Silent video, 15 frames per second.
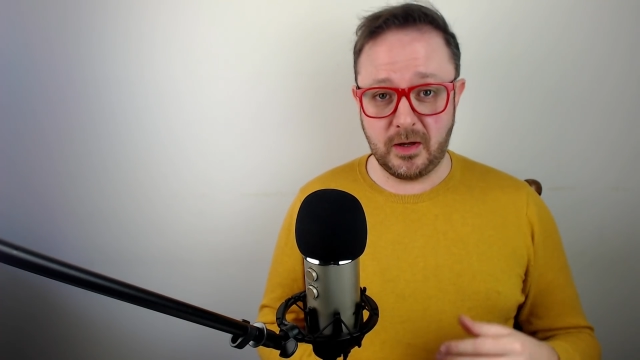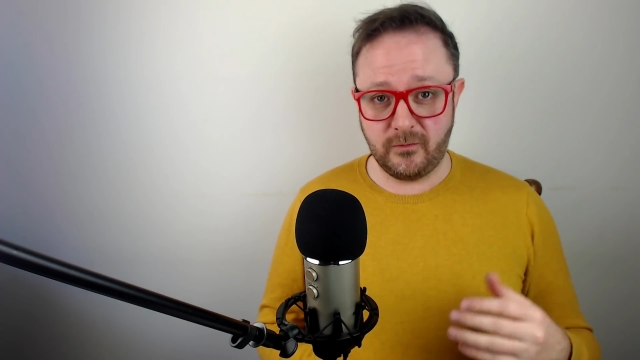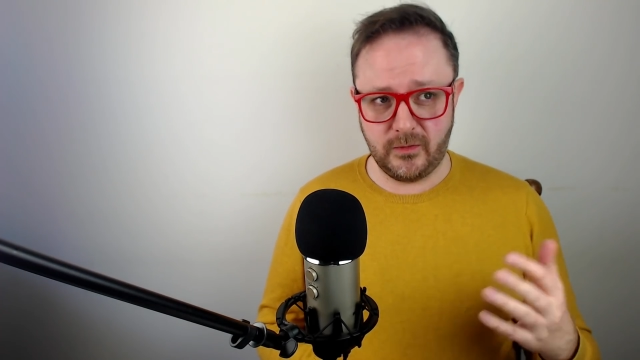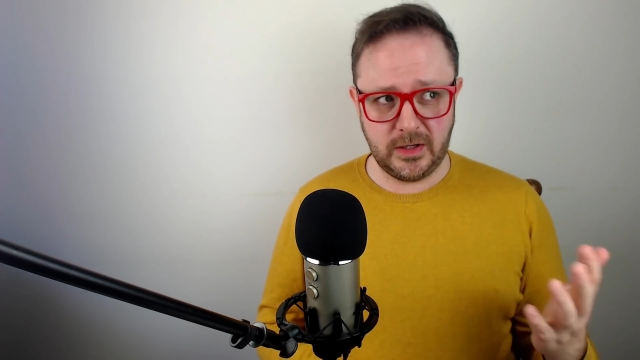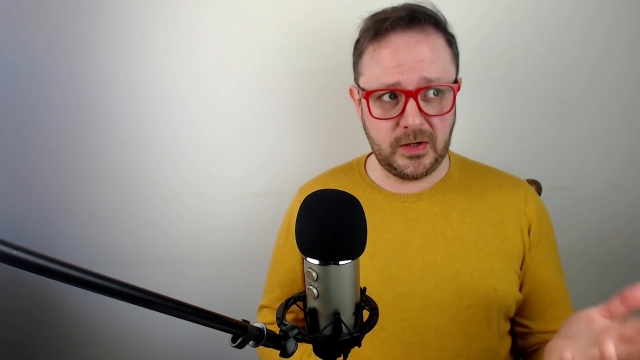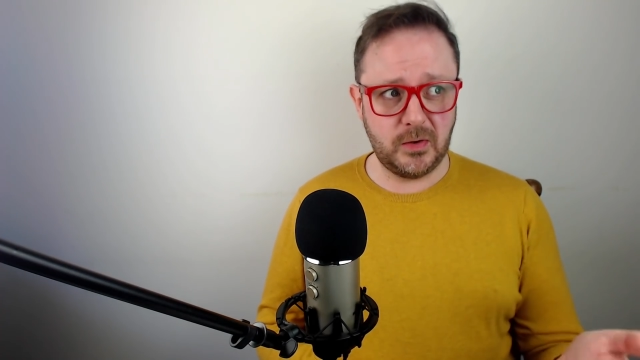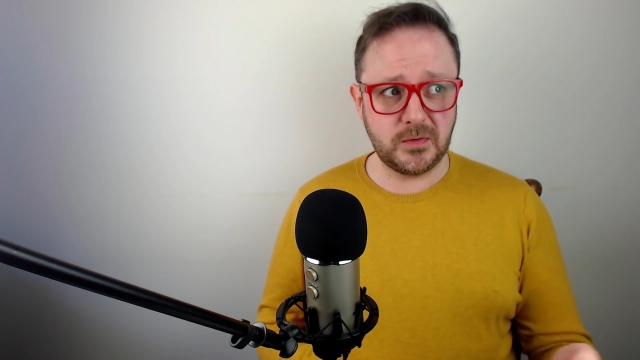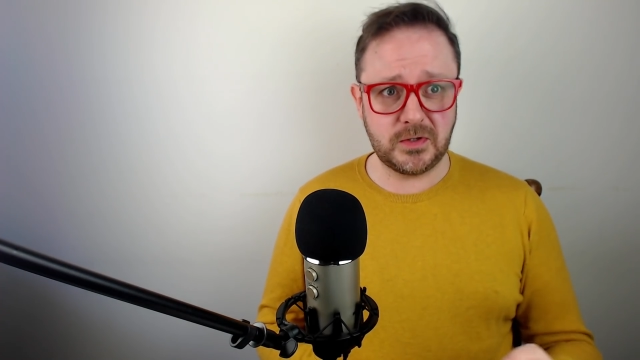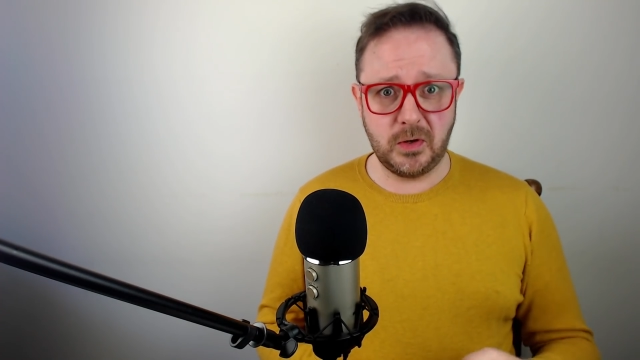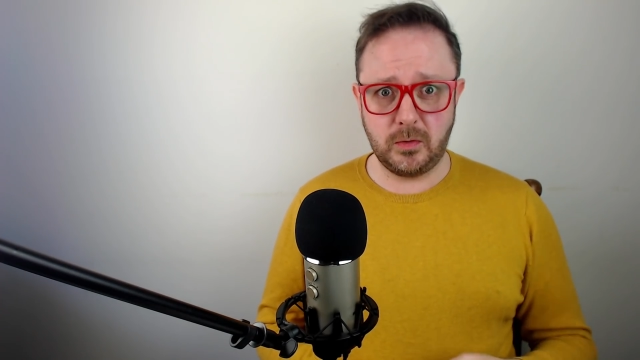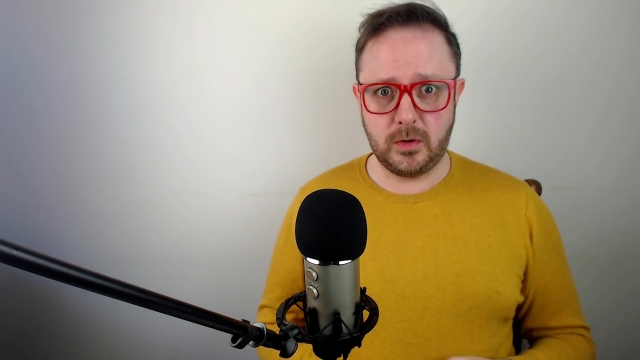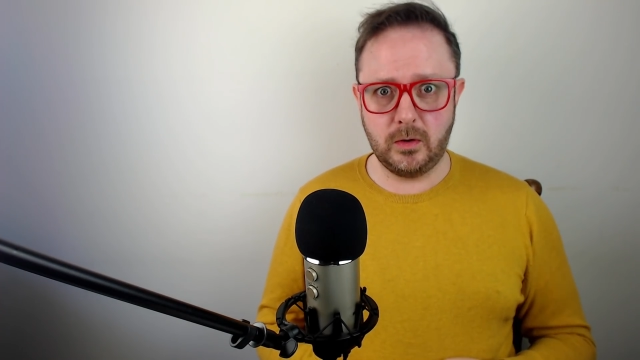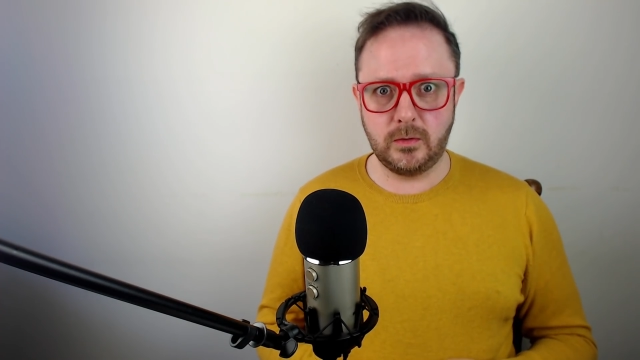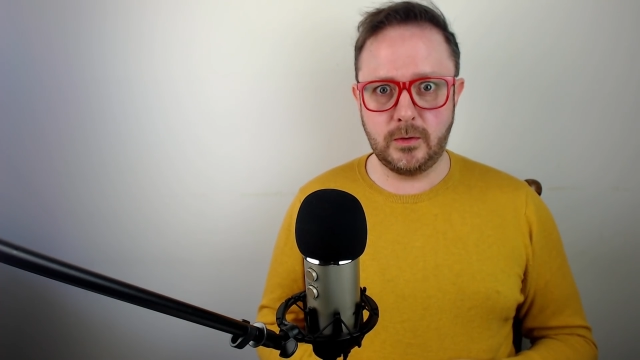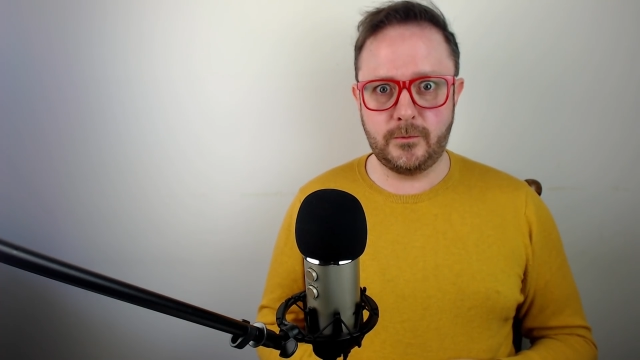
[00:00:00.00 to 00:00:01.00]
that my
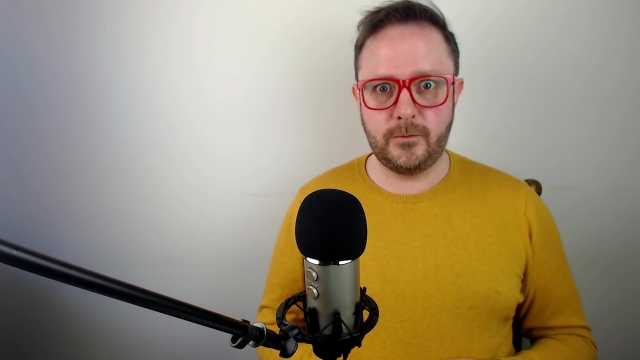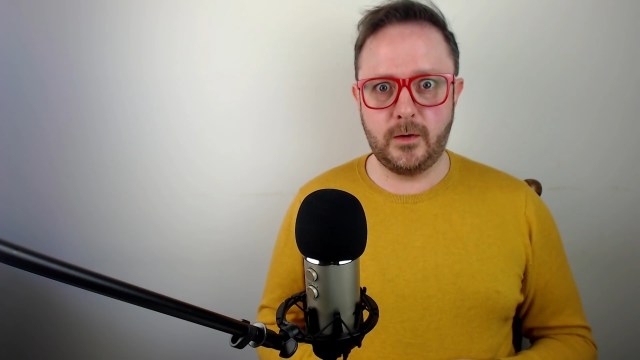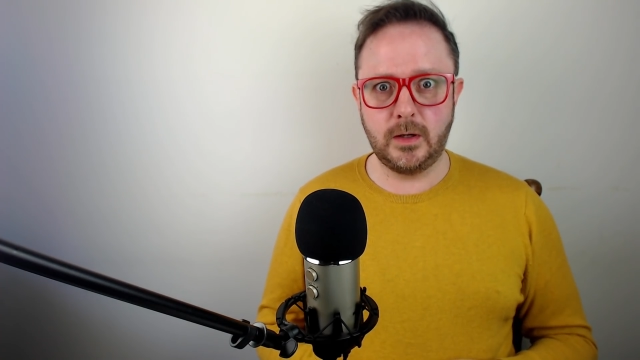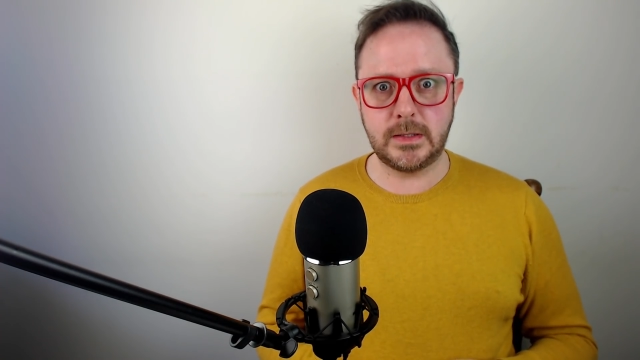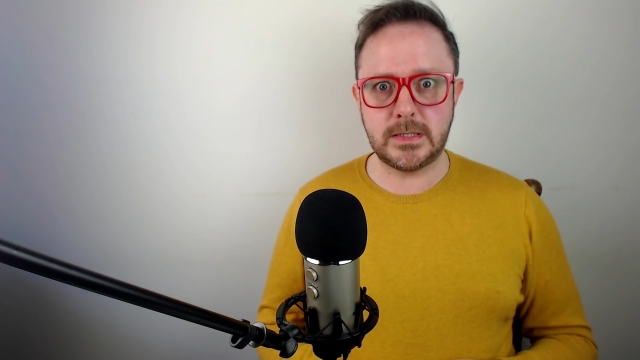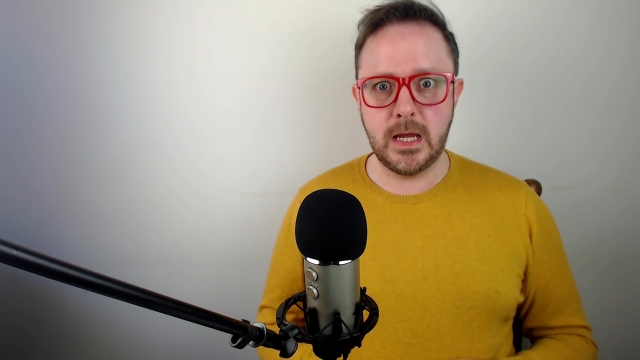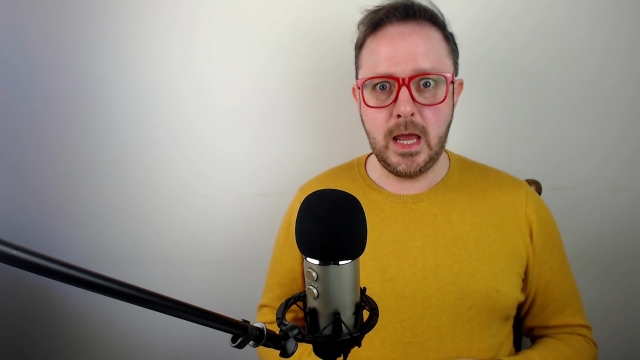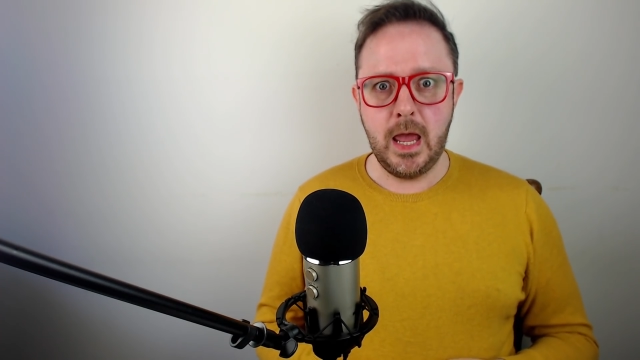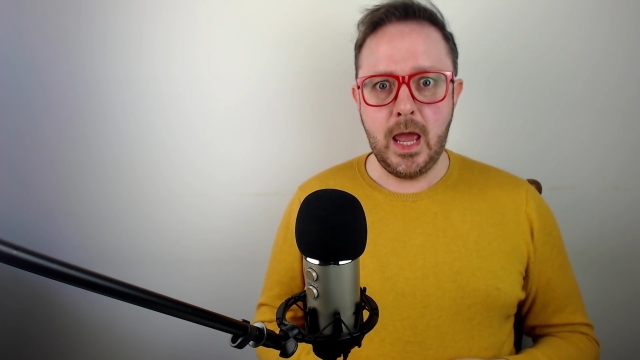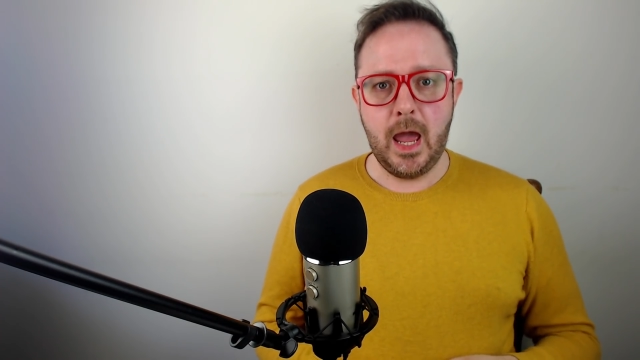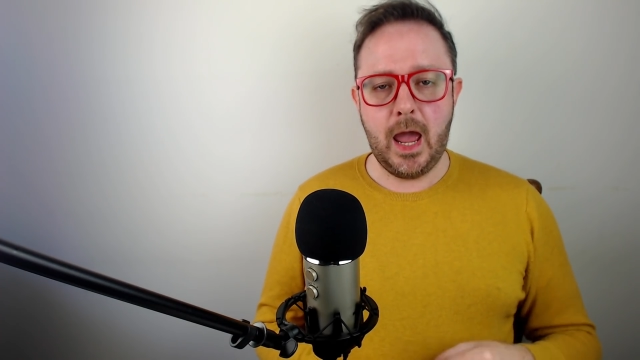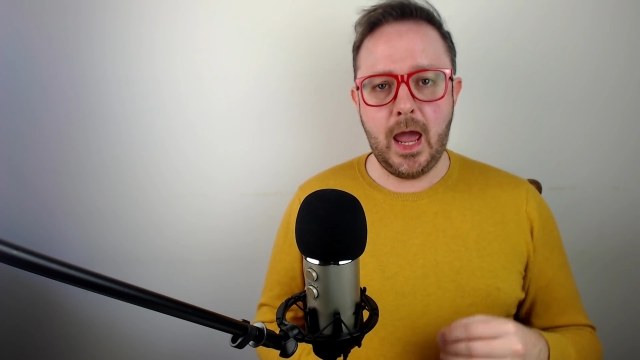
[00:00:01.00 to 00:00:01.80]
videos don't go defunct.